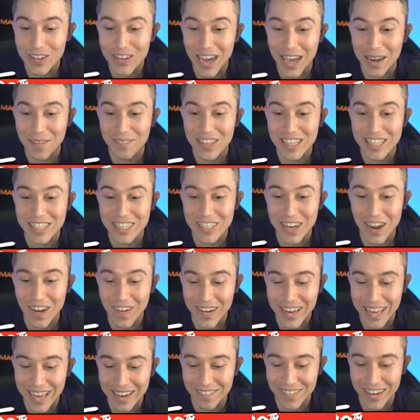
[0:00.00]
you gotta be
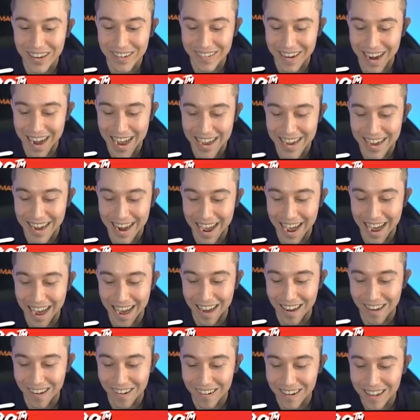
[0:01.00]
joking me right
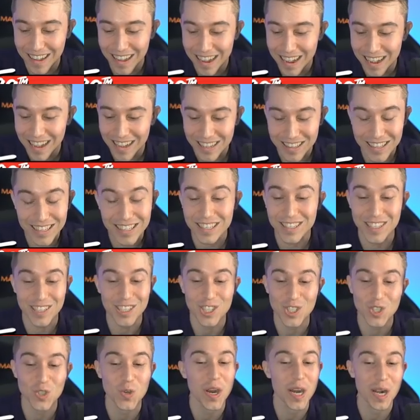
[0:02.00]
now. This is
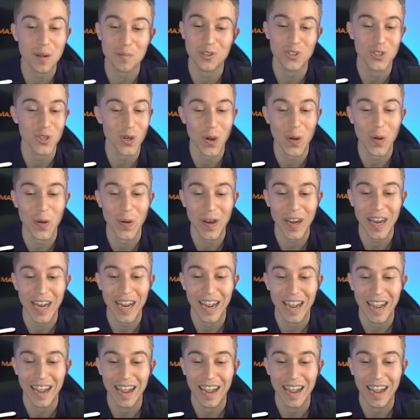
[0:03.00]
a straight up joke.